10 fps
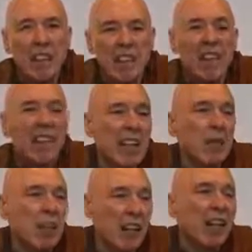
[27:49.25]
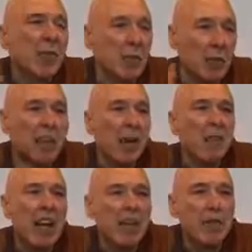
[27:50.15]
to deal with him through some
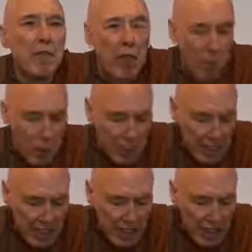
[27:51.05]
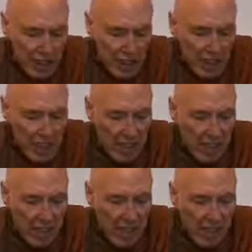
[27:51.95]
kind of formal procedure.
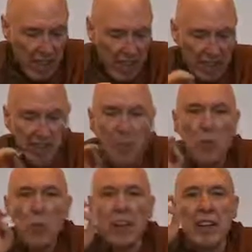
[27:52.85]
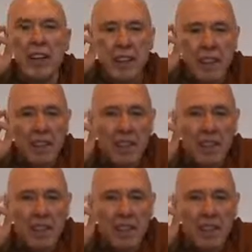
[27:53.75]
And so when